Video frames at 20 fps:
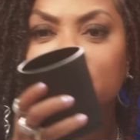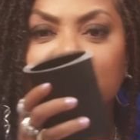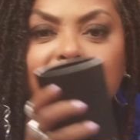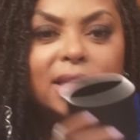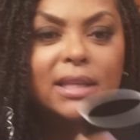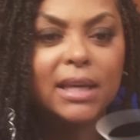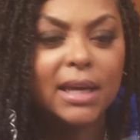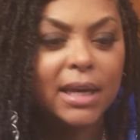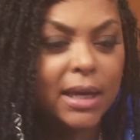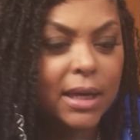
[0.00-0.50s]

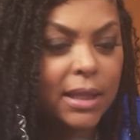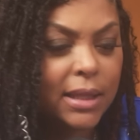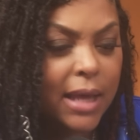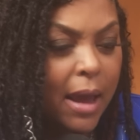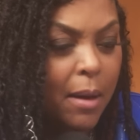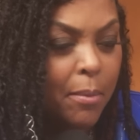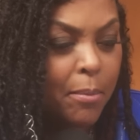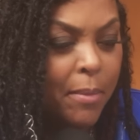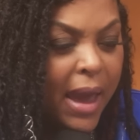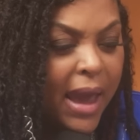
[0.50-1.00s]
this thing
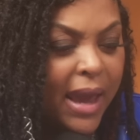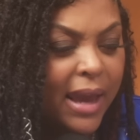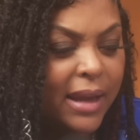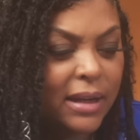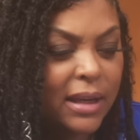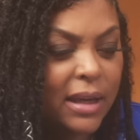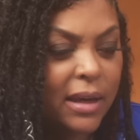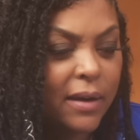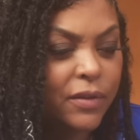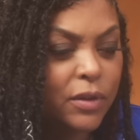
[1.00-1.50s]
that
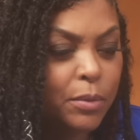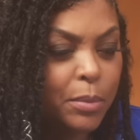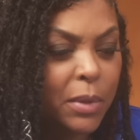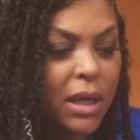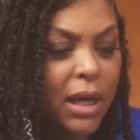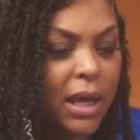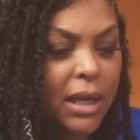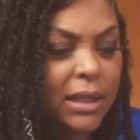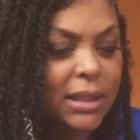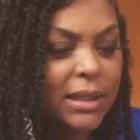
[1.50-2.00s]
man gives
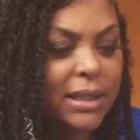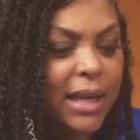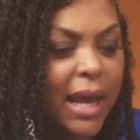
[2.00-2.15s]
me and